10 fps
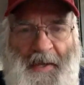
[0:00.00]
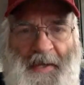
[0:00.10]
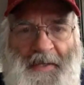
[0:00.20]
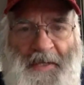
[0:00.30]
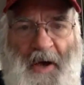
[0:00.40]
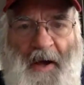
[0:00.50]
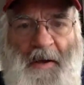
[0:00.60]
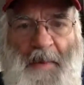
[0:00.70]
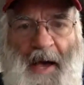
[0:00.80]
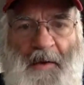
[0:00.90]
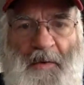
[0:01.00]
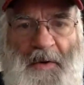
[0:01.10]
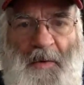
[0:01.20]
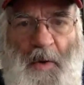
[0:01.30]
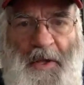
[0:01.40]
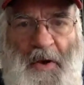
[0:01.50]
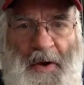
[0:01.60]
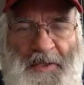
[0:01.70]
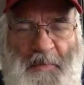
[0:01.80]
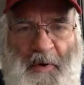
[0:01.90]
to talk about what your
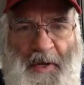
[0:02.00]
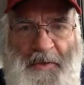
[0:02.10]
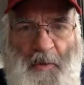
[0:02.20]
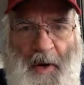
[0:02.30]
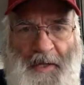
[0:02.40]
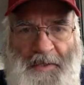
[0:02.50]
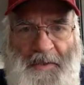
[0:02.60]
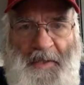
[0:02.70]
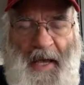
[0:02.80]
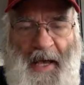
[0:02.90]
experience was.